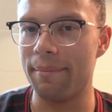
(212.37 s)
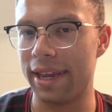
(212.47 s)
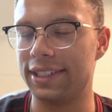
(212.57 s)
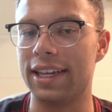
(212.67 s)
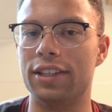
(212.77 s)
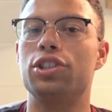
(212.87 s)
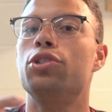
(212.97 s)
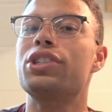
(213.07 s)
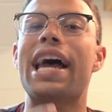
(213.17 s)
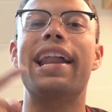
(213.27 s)
makes sense. So you're
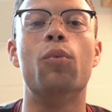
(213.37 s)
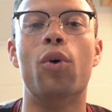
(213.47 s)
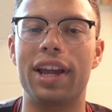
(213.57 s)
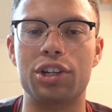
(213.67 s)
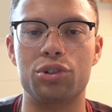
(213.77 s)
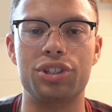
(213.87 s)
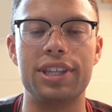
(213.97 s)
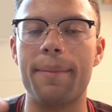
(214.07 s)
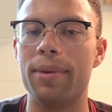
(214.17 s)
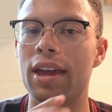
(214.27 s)
just adding one extra
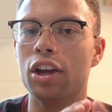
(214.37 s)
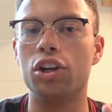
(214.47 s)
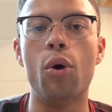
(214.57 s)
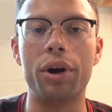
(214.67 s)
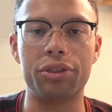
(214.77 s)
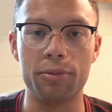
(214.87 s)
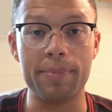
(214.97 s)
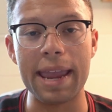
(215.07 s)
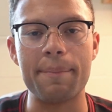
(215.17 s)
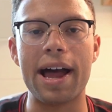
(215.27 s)
step going through
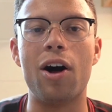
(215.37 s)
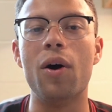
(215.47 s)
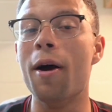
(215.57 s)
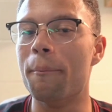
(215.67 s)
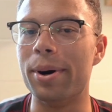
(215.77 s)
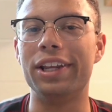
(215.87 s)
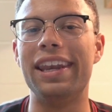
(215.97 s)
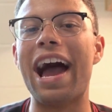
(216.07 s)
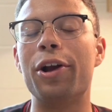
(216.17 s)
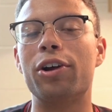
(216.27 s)
PayPal, but
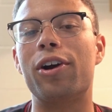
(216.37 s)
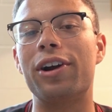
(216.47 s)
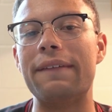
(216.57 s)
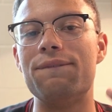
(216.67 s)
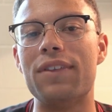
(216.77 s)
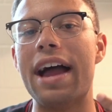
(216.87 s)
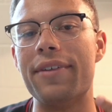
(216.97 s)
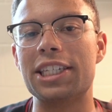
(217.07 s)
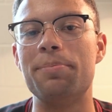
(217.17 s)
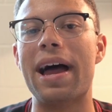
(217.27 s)
now you're earning
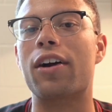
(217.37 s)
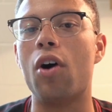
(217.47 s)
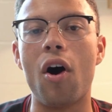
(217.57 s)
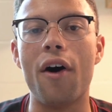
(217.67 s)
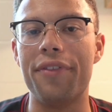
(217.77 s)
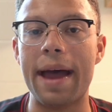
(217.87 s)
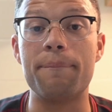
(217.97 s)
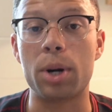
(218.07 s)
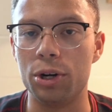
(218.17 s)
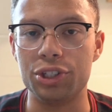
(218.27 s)
5x back on that
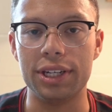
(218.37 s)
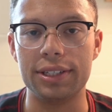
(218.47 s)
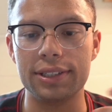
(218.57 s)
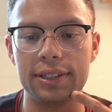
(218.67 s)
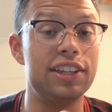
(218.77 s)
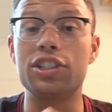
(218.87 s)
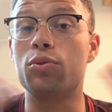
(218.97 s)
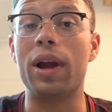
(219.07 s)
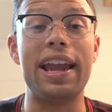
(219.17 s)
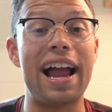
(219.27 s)
purchase. This is
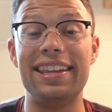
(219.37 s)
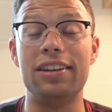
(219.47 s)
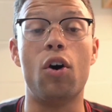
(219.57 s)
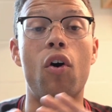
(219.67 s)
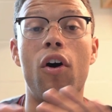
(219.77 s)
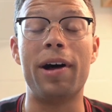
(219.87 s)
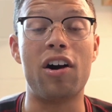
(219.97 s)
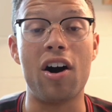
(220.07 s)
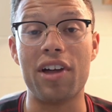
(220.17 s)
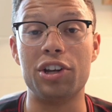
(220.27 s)
great. I did all my
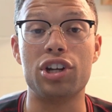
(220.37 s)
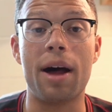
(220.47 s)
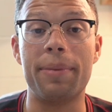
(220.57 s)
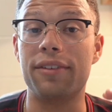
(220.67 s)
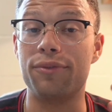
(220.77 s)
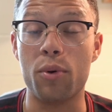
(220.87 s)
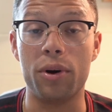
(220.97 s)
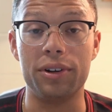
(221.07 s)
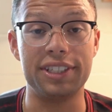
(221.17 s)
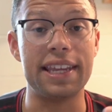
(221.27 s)
online shopping for
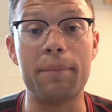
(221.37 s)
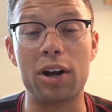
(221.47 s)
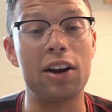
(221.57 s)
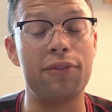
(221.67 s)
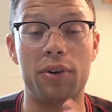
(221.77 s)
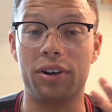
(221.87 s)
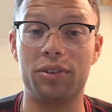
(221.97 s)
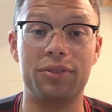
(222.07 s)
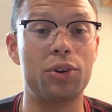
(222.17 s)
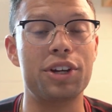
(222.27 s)
December, for
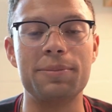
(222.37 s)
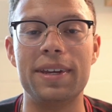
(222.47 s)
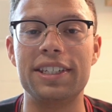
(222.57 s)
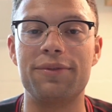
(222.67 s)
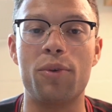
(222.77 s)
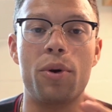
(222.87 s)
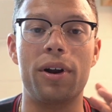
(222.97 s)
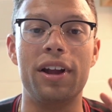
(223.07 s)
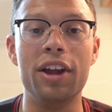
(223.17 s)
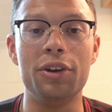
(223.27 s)
Christmas, for
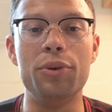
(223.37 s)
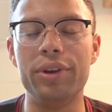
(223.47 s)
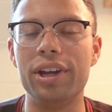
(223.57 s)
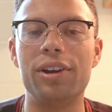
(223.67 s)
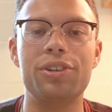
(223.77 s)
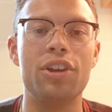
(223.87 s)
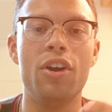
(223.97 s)
New Year's